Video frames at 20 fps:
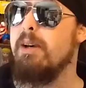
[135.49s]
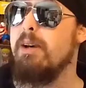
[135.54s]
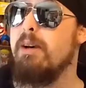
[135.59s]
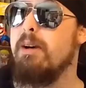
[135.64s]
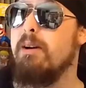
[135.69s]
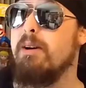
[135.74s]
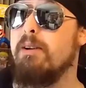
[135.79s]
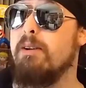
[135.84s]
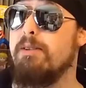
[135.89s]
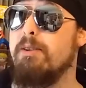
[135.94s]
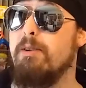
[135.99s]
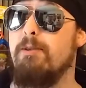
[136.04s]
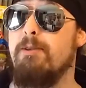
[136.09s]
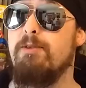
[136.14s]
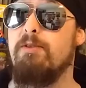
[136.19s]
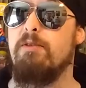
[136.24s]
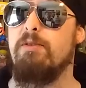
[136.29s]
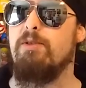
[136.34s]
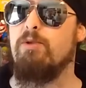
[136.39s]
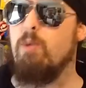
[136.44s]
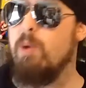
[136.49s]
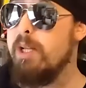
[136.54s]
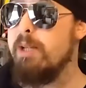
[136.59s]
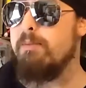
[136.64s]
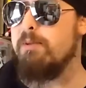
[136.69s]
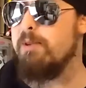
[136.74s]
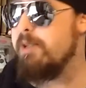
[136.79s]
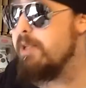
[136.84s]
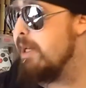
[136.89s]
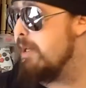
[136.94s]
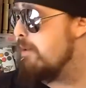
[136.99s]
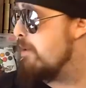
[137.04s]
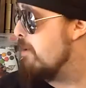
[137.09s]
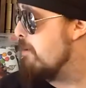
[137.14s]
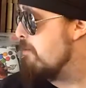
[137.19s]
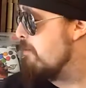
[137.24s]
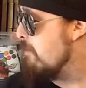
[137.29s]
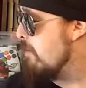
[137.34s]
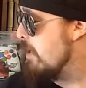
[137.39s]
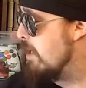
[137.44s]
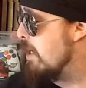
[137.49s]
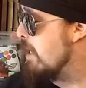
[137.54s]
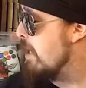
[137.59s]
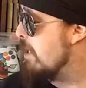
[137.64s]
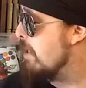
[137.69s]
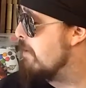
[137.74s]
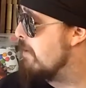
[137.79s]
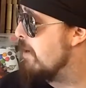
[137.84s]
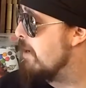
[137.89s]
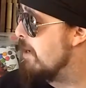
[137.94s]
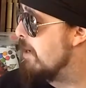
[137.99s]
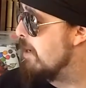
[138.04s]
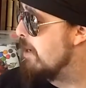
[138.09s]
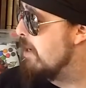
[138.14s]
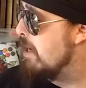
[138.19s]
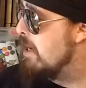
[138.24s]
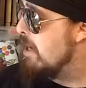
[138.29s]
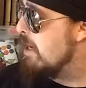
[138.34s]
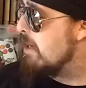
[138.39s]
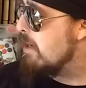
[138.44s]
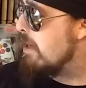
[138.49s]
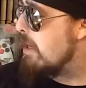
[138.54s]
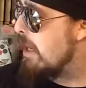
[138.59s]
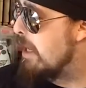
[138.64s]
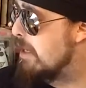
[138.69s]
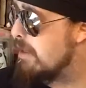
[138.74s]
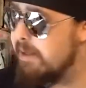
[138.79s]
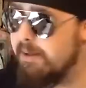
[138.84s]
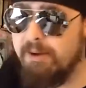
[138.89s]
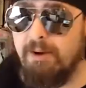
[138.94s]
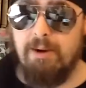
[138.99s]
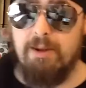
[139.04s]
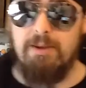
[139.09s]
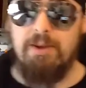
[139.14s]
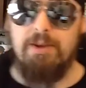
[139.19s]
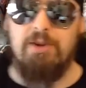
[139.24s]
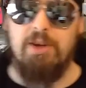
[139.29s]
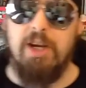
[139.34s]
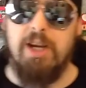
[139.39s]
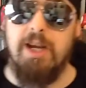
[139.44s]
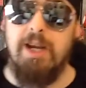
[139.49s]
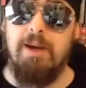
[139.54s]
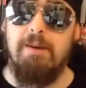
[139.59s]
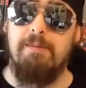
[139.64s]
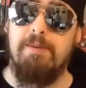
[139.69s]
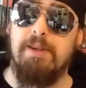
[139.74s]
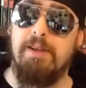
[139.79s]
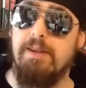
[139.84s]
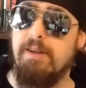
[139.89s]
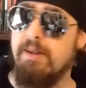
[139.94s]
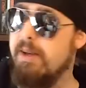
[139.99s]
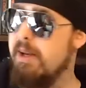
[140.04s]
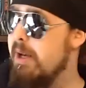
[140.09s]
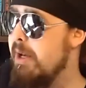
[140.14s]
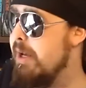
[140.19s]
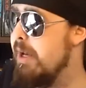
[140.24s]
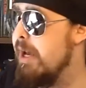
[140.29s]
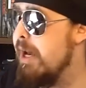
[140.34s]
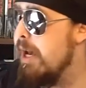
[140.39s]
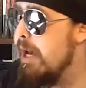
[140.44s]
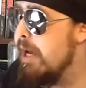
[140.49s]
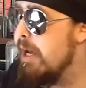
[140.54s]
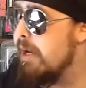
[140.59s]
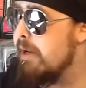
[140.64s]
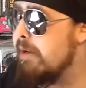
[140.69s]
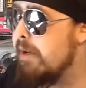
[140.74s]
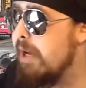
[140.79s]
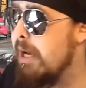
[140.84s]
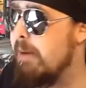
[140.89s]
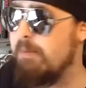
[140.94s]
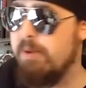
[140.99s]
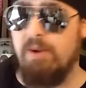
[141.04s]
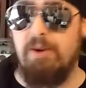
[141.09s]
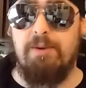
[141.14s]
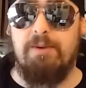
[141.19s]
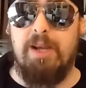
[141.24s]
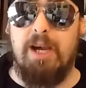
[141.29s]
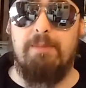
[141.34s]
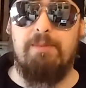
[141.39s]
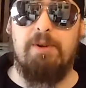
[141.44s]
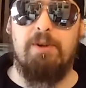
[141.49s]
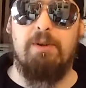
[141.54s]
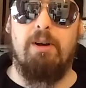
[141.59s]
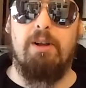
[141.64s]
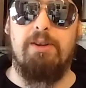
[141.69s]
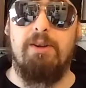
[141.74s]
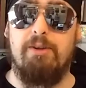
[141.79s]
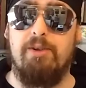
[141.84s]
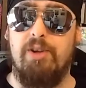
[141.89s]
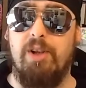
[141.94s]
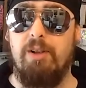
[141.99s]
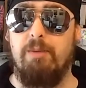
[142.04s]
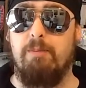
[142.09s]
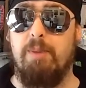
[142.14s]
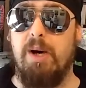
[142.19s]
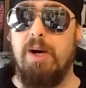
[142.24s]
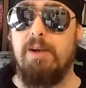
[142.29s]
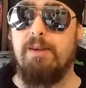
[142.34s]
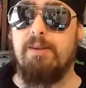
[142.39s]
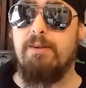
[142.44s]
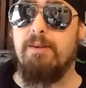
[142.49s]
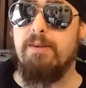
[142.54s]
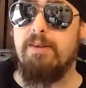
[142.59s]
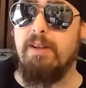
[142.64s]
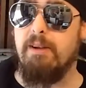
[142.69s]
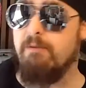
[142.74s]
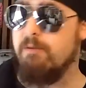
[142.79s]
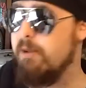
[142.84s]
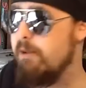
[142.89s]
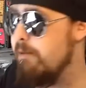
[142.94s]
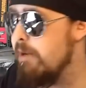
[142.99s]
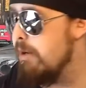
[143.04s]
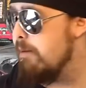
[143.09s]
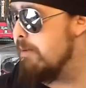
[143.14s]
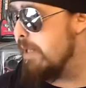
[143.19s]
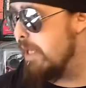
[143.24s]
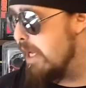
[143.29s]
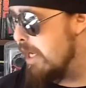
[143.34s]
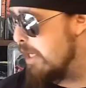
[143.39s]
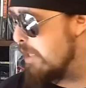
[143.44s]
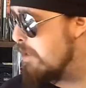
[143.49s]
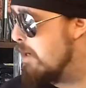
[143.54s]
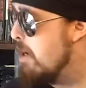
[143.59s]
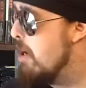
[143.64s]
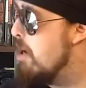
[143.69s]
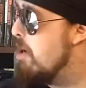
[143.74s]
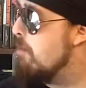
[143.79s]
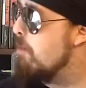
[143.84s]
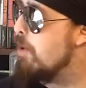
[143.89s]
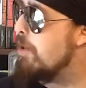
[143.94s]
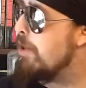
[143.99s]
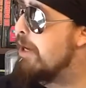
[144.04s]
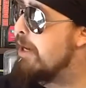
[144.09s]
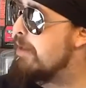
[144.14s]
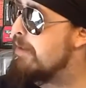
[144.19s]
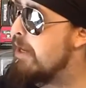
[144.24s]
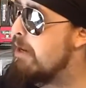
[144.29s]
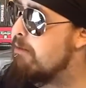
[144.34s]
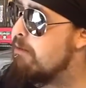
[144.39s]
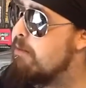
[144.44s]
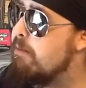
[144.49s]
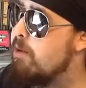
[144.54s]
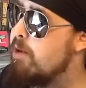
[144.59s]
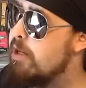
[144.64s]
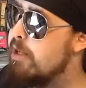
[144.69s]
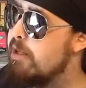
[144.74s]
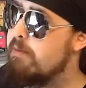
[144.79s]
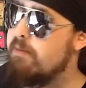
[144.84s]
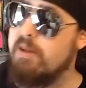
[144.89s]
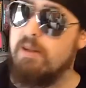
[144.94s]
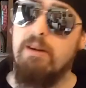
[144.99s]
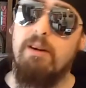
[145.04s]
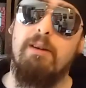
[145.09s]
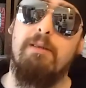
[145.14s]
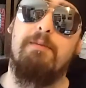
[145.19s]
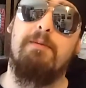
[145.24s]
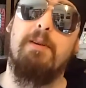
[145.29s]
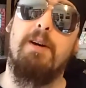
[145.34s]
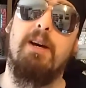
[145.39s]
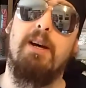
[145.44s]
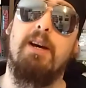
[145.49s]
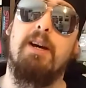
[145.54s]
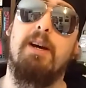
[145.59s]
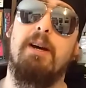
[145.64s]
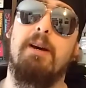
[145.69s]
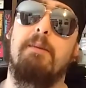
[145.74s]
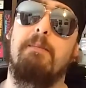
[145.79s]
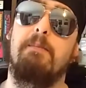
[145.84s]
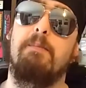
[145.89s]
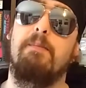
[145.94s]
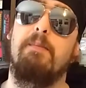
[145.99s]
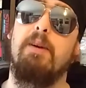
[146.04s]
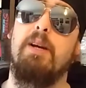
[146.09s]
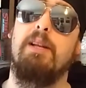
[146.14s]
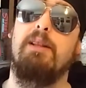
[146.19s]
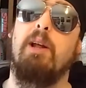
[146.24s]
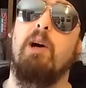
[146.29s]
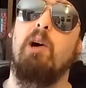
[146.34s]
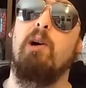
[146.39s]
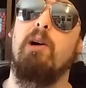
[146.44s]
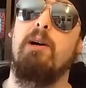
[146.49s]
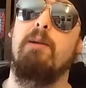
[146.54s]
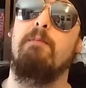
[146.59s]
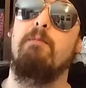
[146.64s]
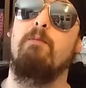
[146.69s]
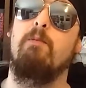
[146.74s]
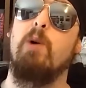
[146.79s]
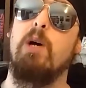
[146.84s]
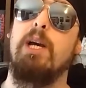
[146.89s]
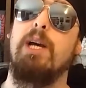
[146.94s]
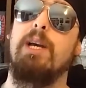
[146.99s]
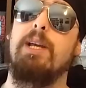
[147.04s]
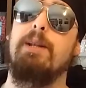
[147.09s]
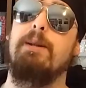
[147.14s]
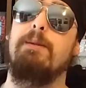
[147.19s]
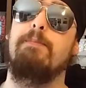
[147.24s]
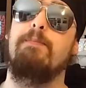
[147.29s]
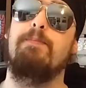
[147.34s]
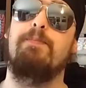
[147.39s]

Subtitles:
got the 120% in it, and collected all the gems and captured all those little bastards that run around with the eggs. But that reminds me of a time when